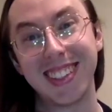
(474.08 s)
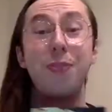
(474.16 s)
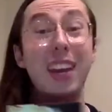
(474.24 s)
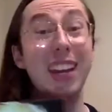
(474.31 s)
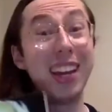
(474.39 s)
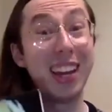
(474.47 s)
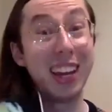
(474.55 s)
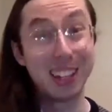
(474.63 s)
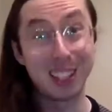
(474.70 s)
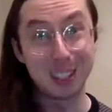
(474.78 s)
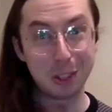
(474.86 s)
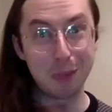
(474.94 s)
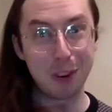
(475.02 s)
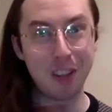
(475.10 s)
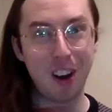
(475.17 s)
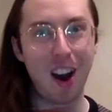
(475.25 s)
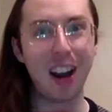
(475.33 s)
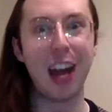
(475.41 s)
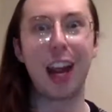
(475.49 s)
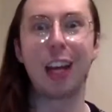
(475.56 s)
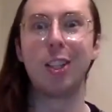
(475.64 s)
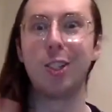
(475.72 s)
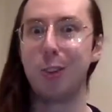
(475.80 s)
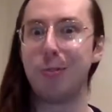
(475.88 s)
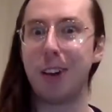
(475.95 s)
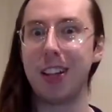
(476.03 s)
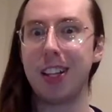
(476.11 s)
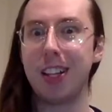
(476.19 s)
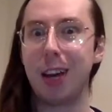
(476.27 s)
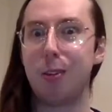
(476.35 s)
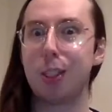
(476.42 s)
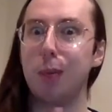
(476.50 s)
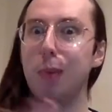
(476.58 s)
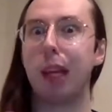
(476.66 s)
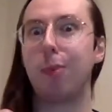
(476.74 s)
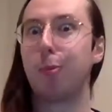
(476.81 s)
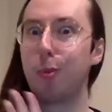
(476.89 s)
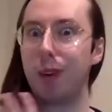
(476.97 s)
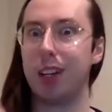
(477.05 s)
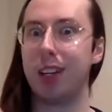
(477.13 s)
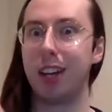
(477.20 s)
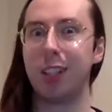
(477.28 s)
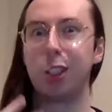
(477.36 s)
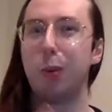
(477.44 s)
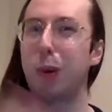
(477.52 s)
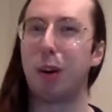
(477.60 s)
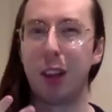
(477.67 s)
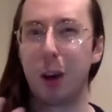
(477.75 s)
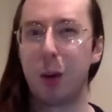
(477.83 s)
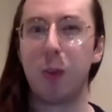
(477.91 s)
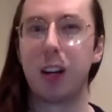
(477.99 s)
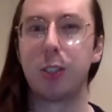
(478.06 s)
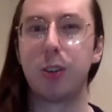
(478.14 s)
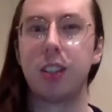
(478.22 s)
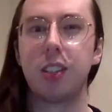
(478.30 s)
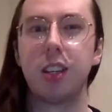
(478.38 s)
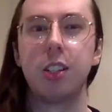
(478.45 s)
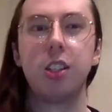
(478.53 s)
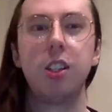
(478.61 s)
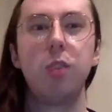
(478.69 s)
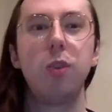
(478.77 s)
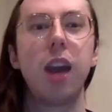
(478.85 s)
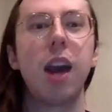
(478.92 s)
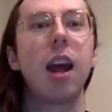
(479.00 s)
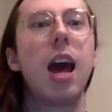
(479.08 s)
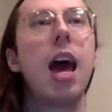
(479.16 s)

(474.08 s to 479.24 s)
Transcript: It is super long, and I do find that language can be like pretty dense no matter like what translation you get.